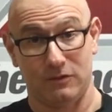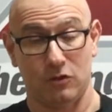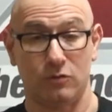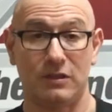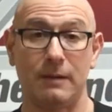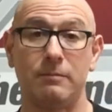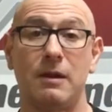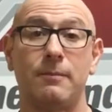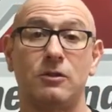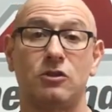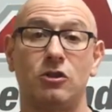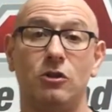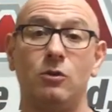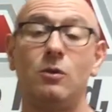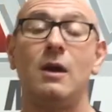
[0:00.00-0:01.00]
So tip number
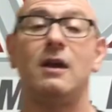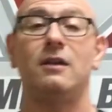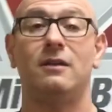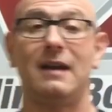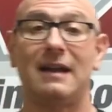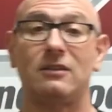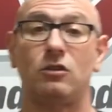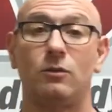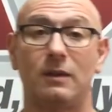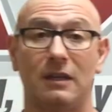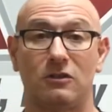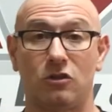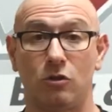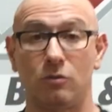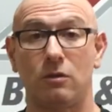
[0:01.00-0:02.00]
2, you're not doing
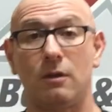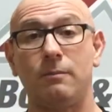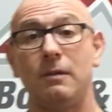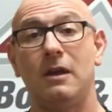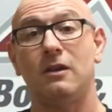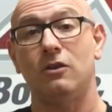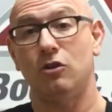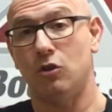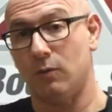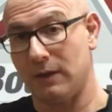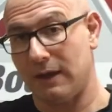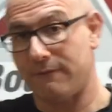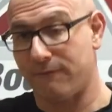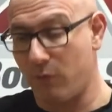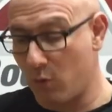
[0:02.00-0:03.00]
it to them, you're
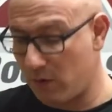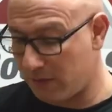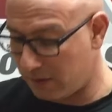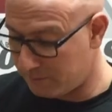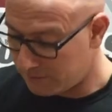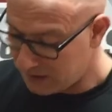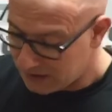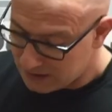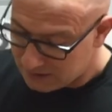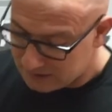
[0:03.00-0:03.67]
doing it for them.